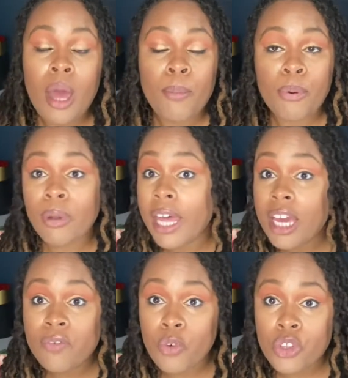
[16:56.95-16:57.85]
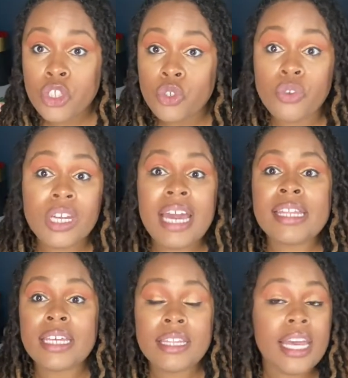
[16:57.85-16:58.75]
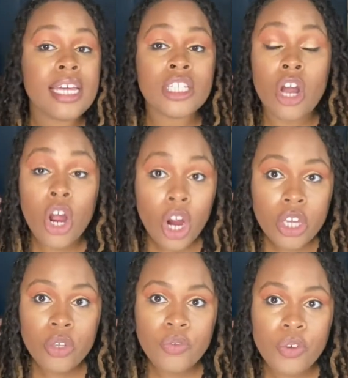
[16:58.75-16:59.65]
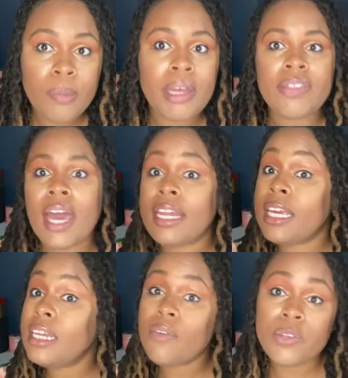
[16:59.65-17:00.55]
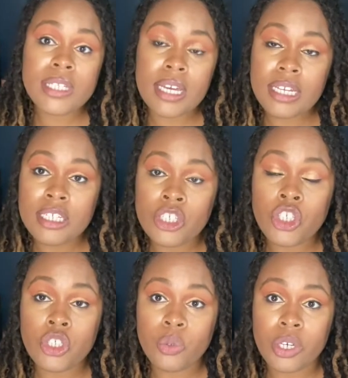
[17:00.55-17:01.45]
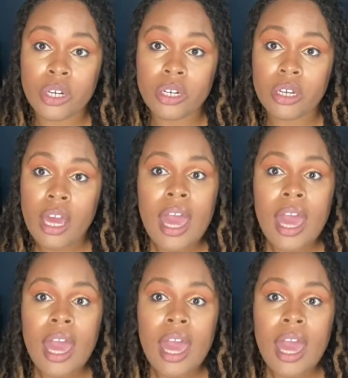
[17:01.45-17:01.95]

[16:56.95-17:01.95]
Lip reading: play it for the jury, and then they get to argue from it that he never said he didn't shoot her.